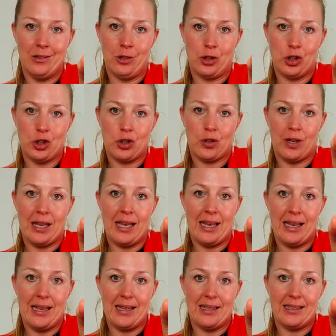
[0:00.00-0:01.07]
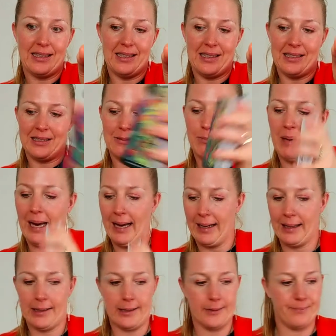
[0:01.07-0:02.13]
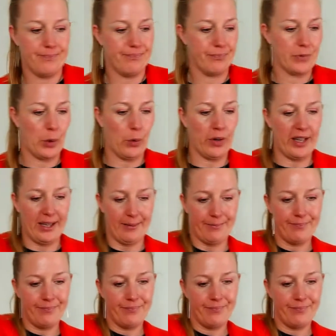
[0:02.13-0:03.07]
The tree is back. Okay.